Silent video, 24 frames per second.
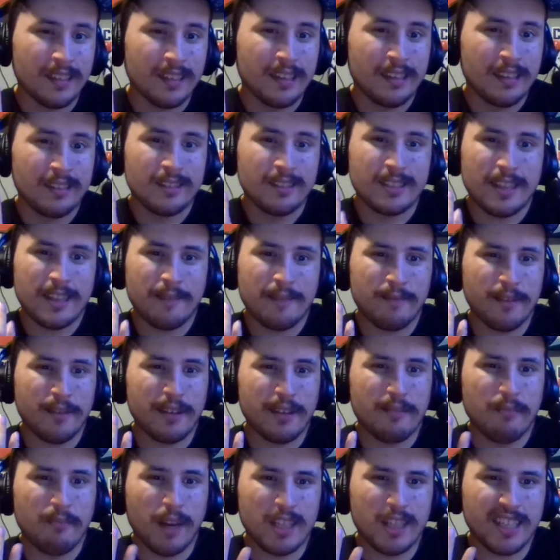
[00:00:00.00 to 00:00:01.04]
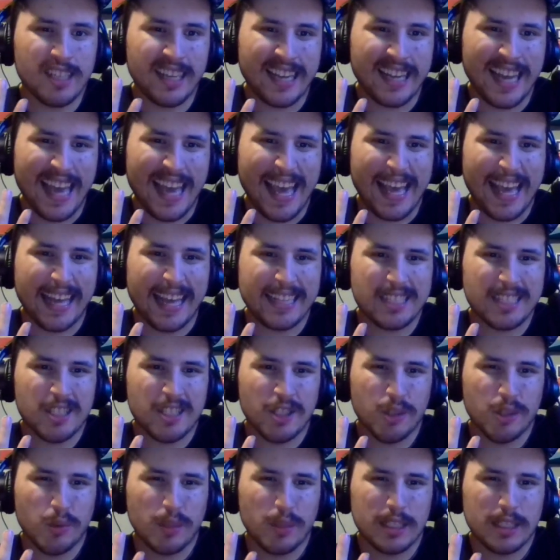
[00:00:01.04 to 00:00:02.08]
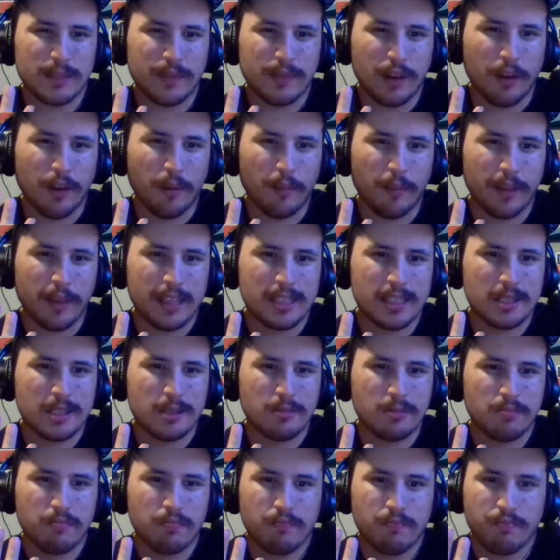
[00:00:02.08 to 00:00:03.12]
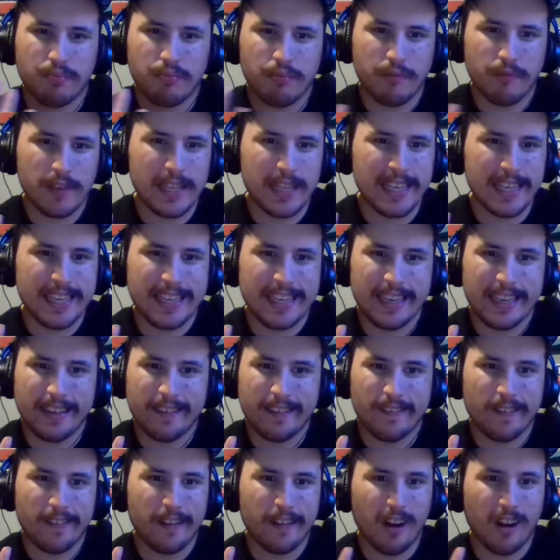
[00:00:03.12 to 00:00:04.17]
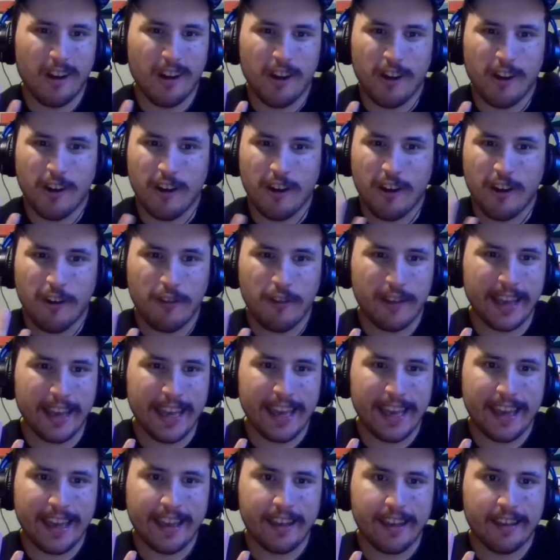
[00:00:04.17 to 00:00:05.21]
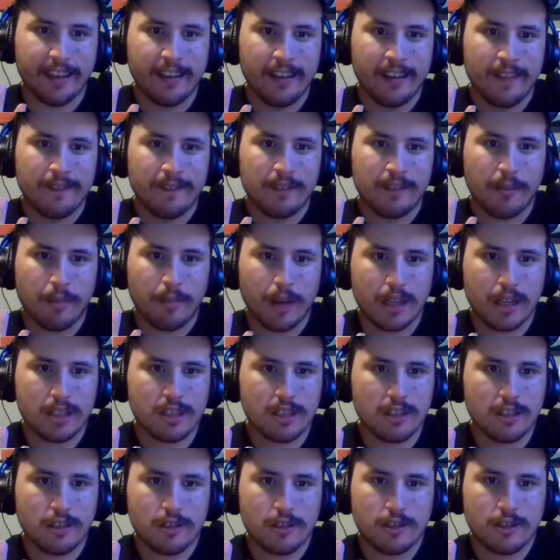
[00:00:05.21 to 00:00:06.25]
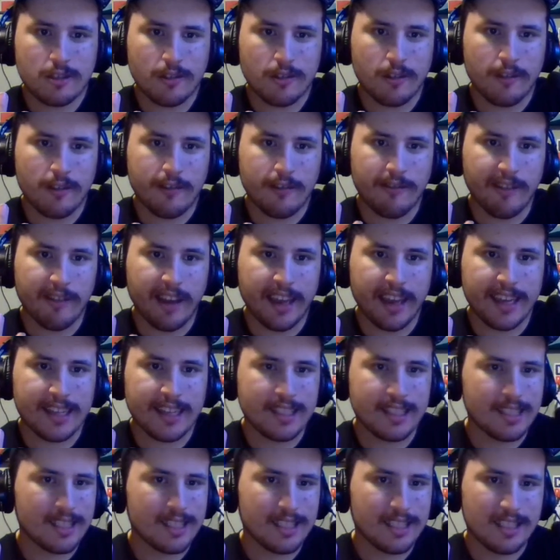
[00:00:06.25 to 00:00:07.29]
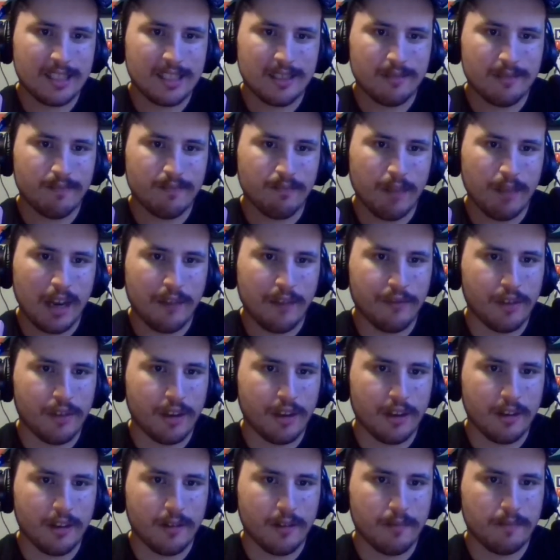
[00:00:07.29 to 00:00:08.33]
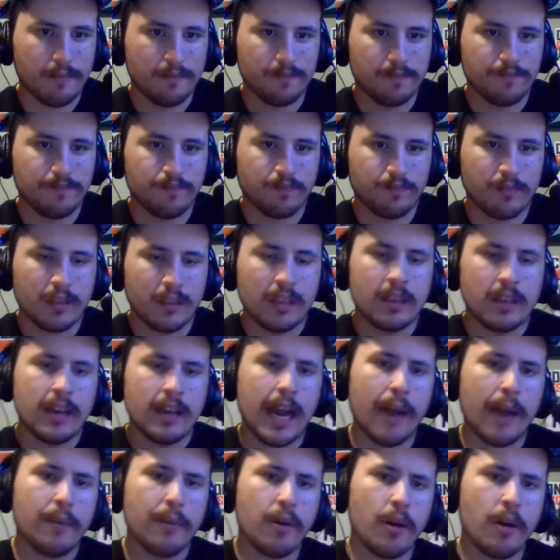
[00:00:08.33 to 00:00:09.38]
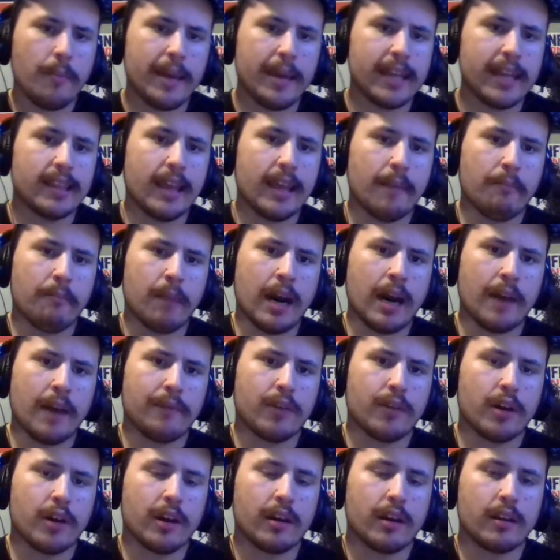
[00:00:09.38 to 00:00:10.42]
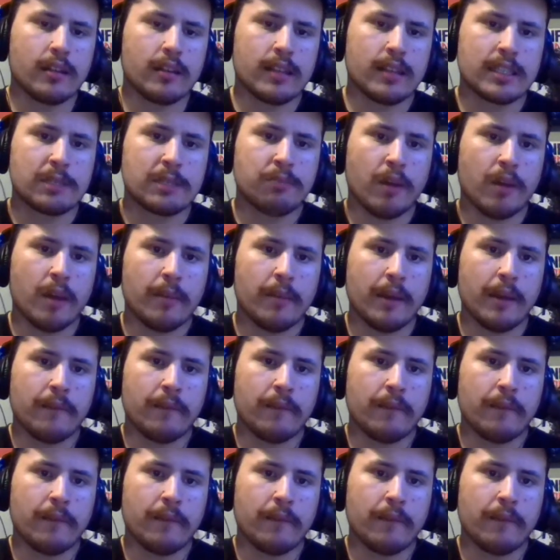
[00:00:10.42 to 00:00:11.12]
there's not really much I can add to this film. It's pretty okay. The monsters alright. Mothra. I will admit that Mothra. this is probably my